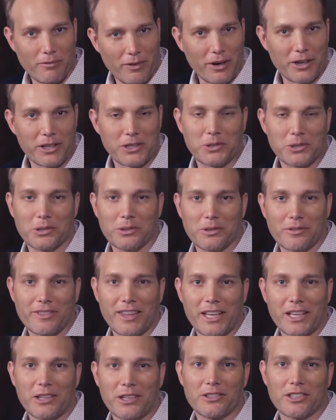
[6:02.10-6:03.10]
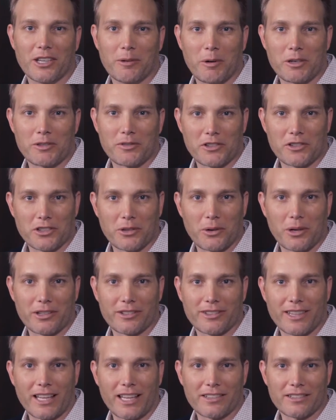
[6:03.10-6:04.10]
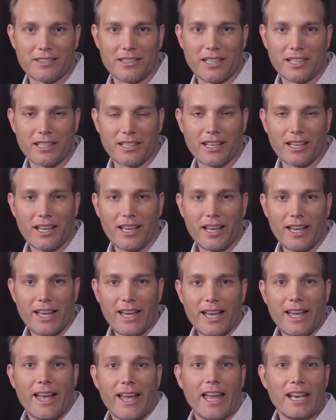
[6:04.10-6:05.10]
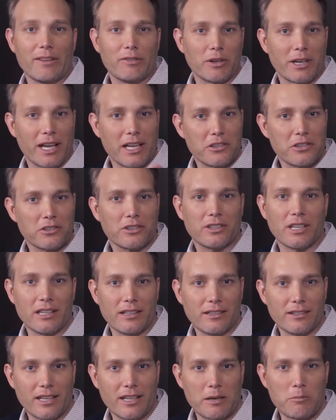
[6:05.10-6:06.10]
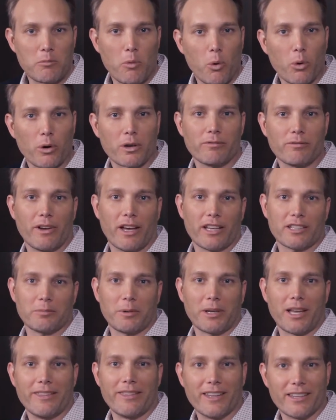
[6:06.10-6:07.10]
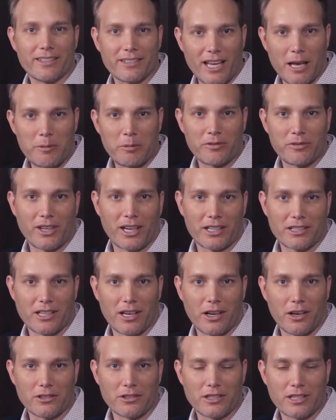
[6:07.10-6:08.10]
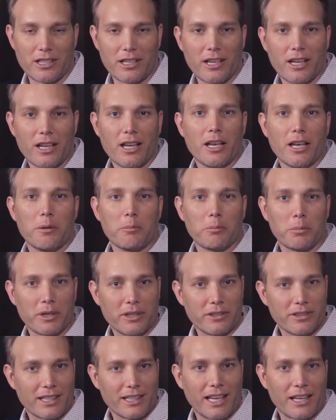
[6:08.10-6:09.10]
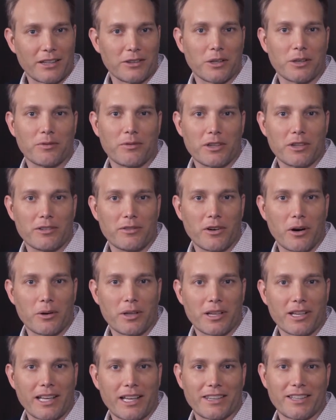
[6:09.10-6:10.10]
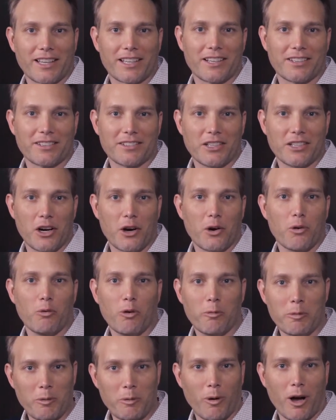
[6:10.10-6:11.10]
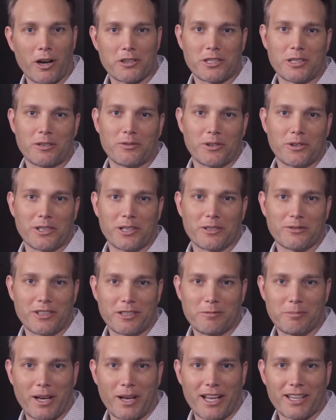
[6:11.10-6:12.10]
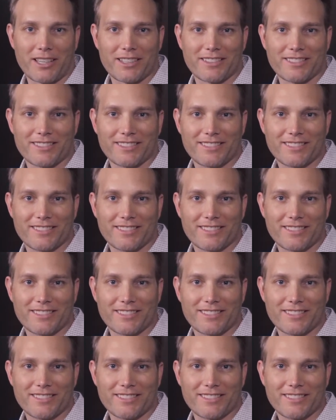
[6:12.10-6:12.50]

Very cool. Thank you so much for showing us that sneak. And if you're interested in seeing more investment in this type of technology, please again, look for the voting and let us know. We'll be watching for your feedback.